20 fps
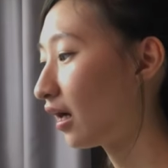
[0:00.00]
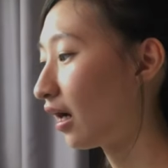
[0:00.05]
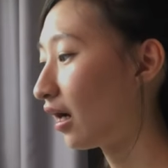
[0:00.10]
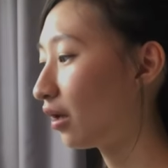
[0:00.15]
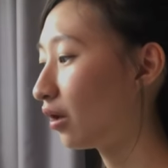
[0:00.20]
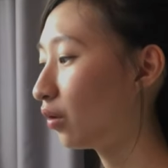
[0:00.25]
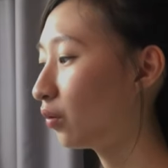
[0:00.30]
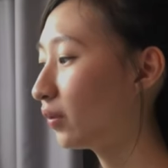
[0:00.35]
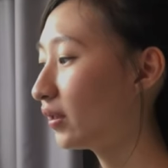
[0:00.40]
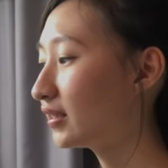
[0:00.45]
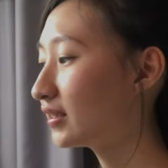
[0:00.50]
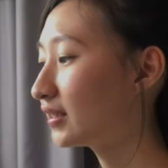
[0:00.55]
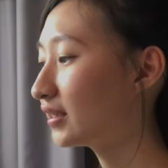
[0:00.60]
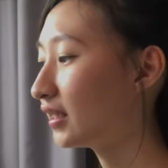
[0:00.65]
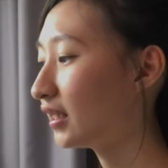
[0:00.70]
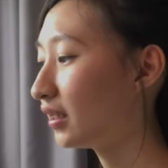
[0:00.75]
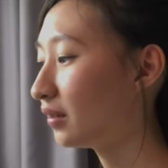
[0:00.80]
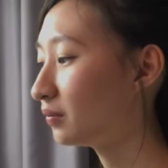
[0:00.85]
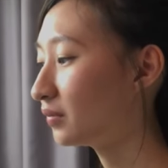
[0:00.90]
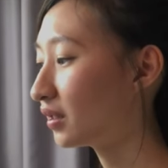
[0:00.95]
I always
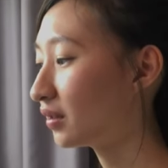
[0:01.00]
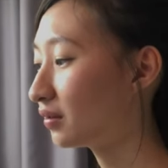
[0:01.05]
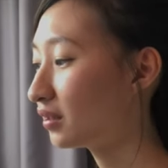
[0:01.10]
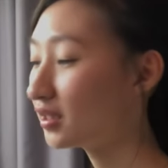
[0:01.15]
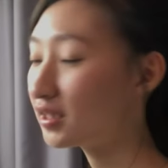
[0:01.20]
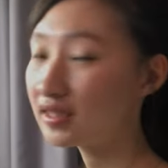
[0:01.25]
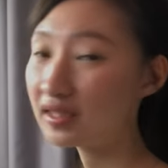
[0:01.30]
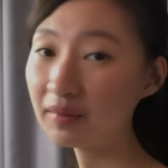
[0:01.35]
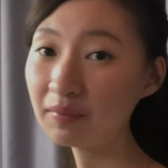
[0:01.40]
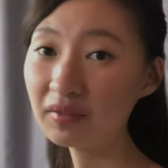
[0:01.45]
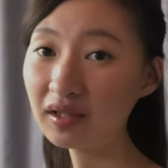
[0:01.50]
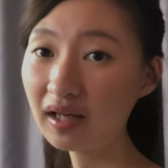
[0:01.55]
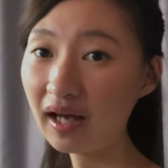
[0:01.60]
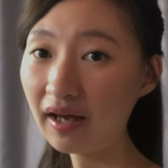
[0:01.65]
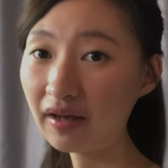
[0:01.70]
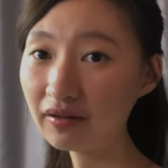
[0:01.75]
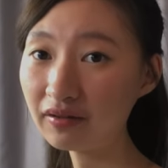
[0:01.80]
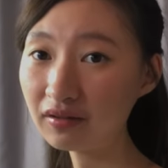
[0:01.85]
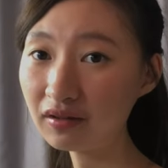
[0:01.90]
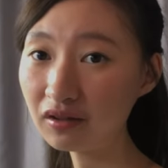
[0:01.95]
name that. This is something
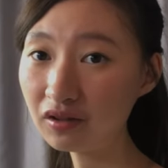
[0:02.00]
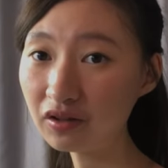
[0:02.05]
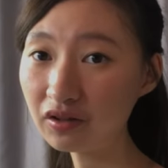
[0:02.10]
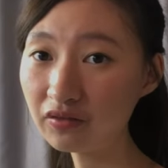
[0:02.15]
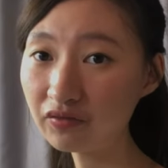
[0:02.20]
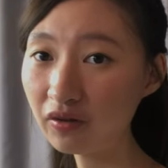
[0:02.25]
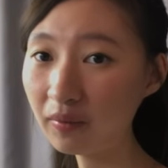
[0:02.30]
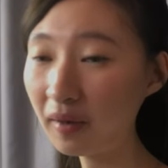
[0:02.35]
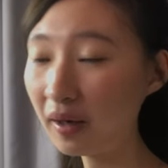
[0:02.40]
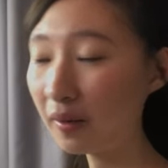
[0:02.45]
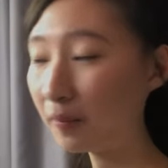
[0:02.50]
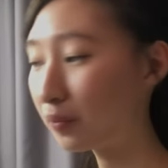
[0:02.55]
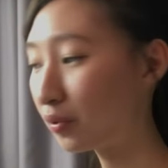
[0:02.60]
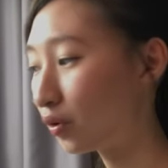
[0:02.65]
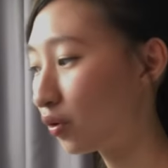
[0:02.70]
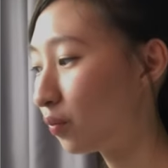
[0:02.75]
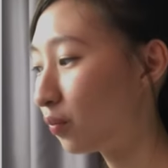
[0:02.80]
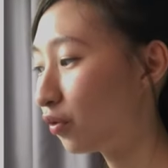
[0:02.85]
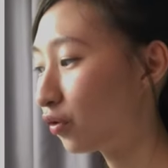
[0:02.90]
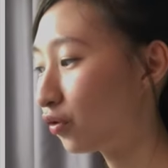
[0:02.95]
I learned from my
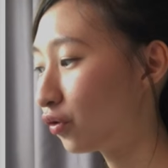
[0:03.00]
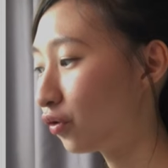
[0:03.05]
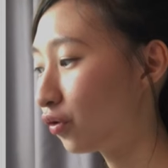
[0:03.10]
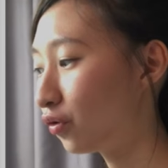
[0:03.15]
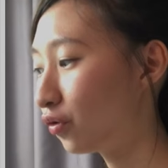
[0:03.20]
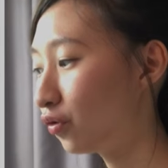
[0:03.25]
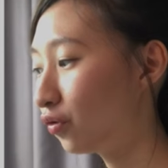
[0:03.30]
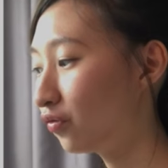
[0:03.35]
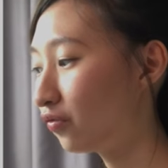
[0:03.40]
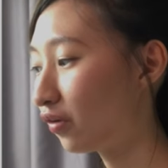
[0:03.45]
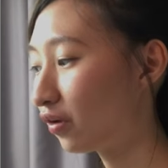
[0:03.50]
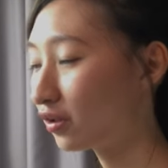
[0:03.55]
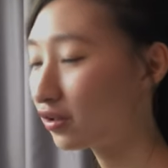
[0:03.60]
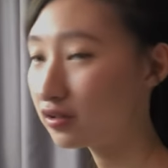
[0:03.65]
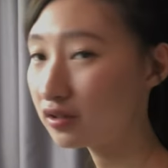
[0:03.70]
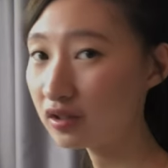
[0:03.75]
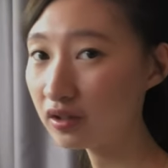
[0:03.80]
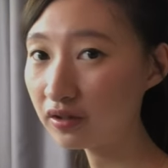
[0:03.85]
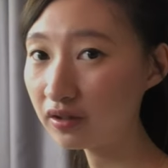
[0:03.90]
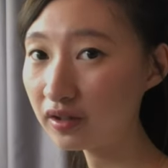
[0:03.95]
pro bono
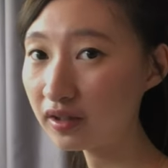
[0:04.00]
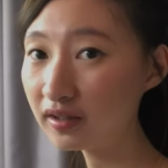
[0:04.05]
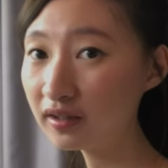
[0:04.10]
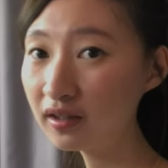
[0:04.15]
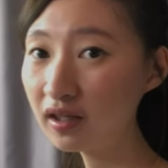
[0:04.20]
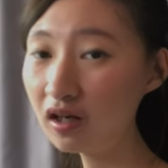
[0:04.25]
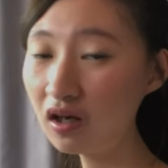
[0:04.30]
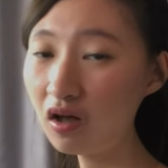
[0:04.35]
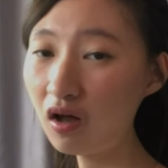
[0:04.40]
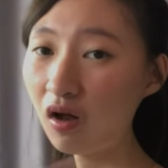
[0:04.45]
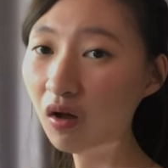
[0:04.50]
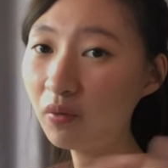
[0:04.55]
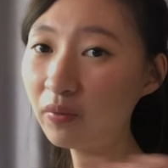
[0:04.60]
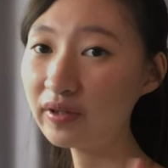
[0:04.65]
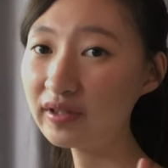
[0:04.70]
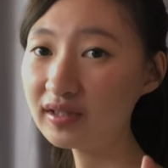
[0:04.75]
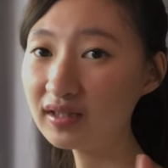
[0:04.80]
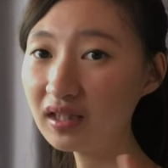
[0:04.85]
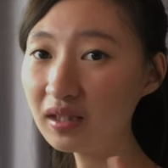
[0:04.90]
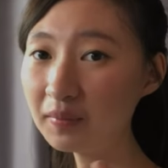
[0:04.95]
volunteering.
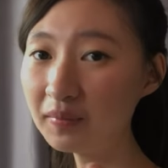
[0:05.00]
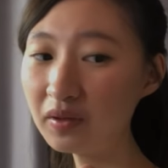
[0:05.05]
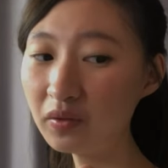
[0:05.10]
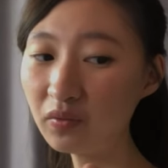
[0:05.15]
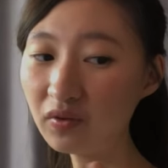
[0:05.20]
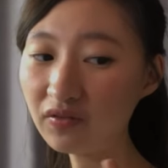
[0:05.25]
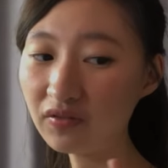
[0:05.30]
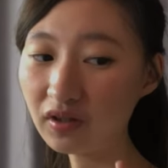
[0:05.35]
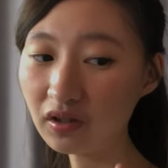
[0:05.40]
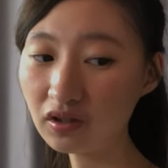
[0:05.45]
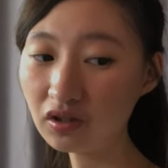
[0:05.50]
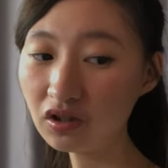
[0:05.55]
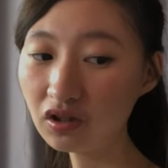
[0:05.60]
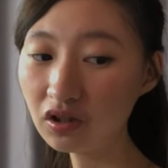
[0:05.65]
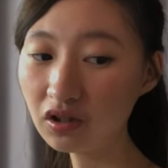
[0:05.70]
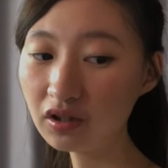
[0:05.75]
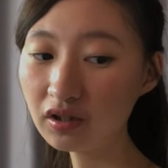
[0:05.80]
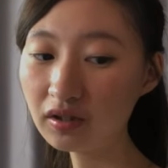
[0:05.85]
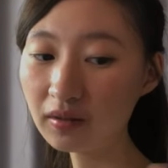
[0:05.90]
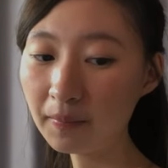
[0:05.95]
Always name it with the
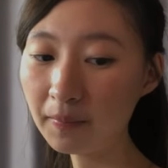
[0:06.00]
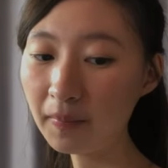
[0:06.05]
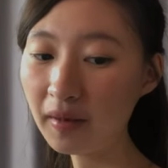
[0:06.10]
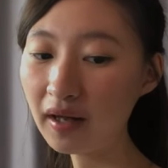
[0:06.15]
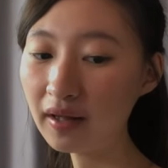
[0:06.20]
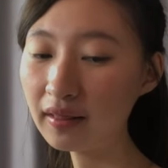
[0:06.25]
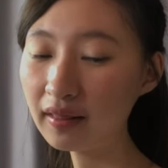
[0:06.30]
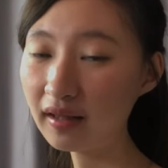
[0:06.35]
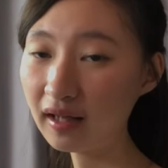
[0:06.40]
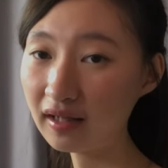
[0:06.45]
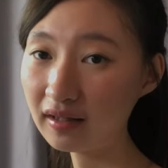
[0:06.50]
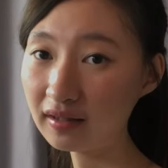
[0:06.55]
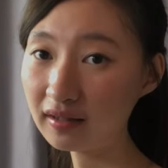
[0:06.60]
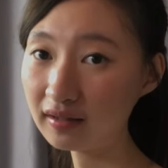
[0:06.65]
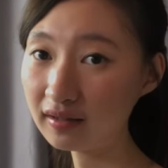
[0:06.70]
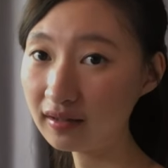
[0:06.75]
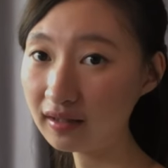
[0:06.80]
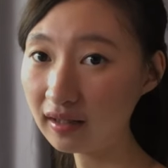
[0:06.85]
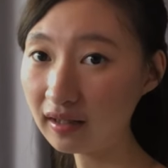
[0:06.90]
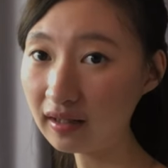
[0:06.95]
year, the month, and the
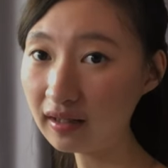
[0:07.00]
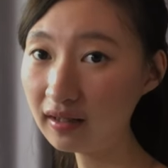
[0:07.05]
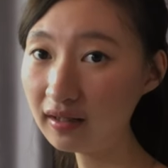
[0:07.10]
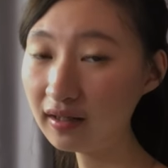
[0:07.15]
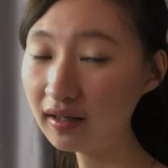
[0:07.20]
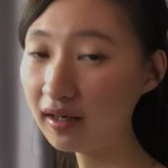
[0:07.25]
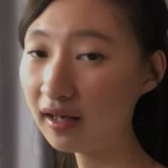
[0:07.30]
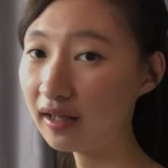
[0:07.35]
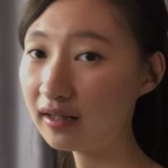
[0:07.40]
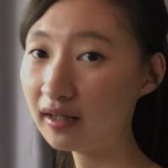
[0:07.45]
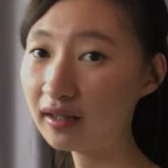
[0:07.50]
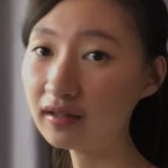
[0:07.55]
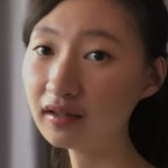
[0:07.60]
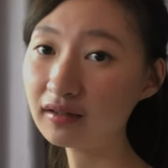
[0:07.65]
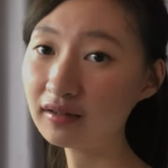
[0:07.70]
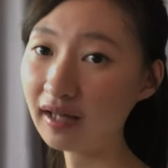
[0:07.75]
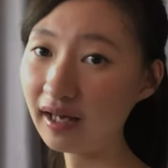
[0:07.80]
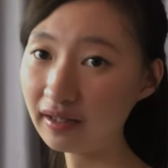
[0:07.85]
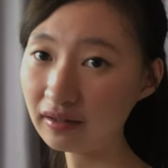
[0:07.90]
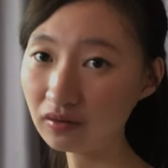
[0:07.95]
day, and then the
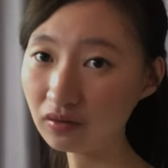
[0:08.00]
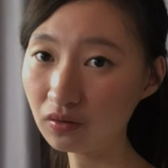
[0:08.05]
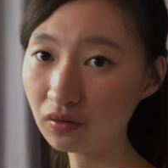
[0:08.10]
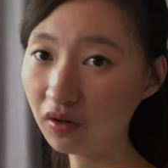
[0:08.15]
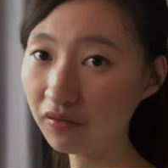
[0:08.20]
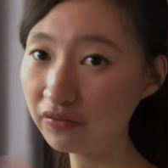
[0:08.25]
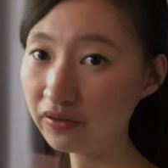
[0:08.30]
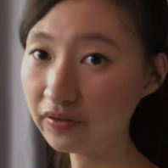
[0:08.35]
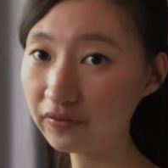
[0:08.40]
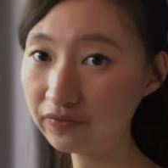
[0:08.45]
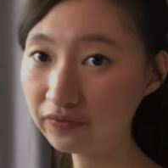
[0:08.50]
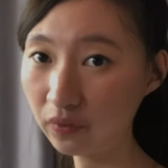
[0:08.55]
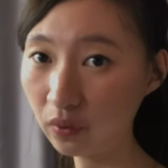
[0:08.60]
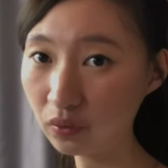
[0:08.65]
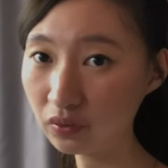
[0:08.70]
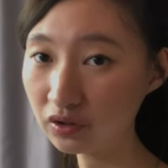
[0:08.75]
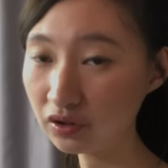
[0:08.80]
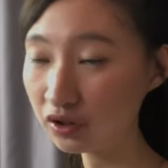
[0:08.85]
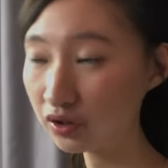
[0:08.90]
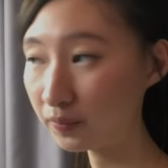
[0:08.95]
title of the
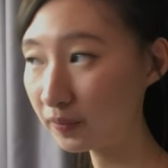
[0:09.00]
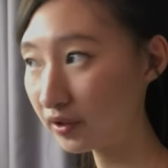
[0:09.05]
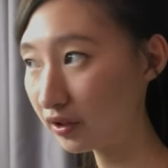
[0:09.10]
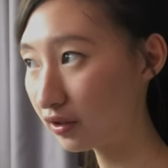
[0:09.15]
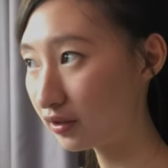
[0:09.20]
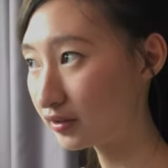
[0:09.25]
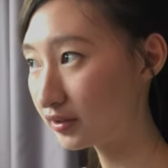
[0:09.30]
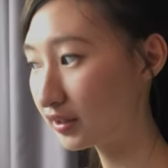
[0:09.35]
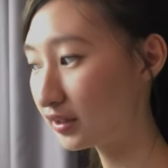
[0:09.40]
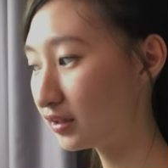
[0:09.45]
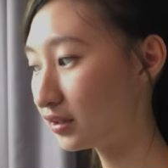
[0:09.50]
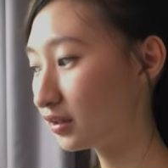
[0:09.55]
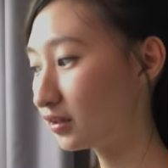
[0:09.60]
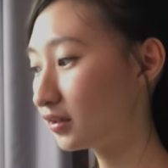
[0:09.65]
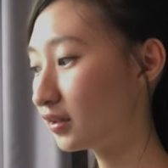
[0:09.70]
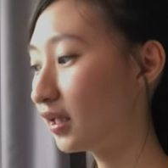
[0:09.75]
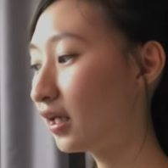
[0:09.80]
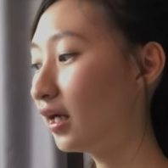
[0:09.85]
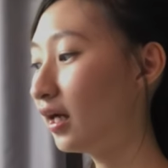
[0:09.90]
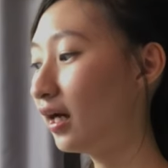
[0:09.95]
folder, because it
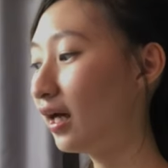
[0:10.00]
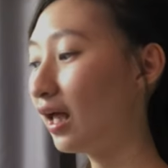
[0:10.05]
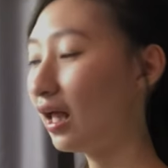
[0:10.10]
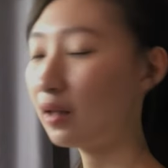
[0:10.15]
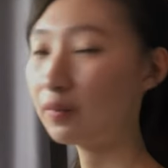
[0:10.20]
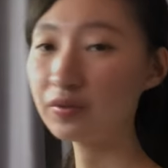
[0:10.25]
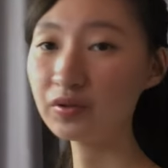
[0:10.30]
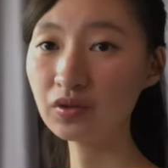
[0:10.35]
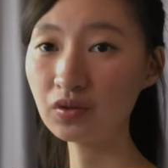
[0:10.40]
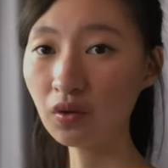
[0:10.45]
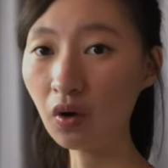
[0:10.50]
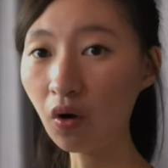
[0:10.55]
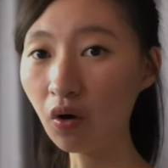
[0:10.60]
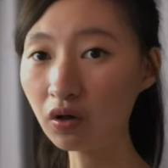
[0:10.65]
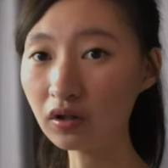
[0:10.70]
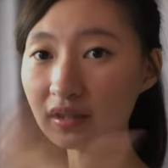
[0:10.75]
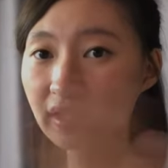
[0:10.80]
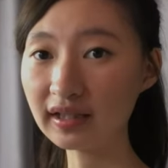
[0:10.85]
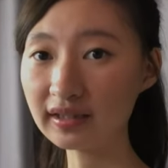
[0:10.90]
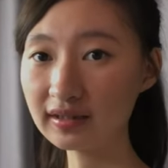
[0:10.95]
just helps you
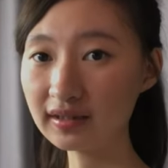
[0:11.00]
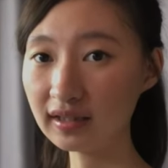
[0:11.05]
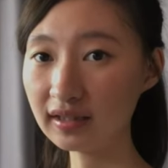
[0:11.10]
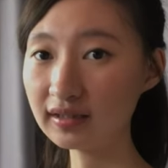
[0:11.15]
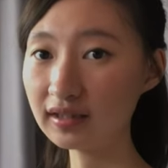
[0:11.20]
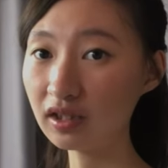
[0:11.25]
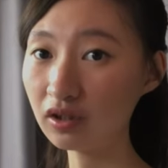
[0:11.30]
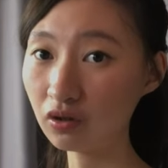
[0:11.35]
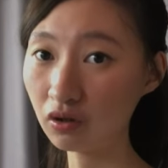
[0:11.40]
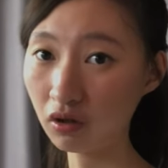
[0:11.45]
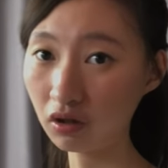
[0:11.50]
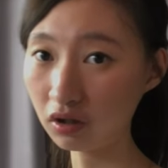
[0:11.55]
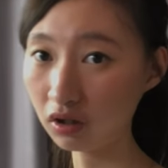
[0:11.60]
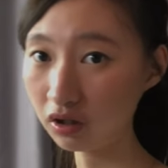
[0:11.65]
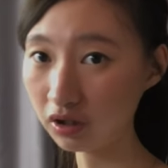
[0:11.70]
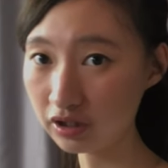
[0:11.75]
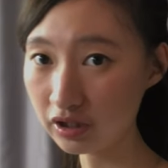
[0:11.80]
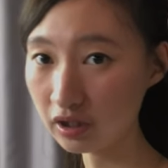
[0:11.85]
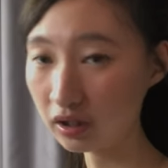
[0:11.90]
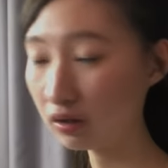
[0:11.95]
organize things in
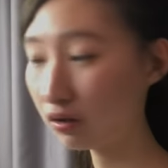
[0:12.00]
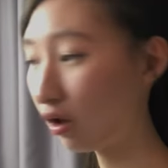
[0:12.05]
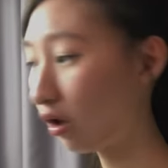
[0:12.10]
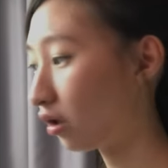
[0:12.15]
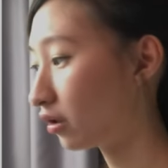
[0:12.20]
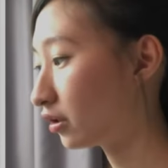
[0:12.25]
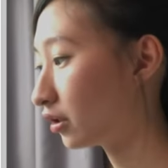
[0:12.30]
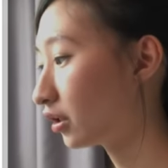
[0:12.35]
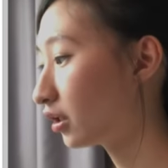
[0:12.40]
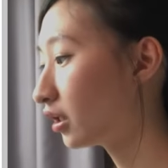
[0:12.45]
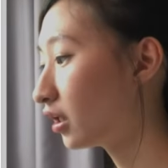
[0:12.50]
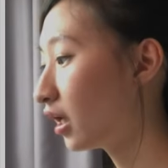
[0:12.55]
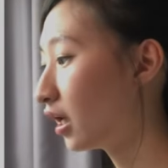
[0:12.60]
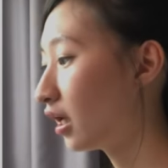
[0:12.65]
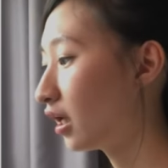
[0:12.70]
chronological order.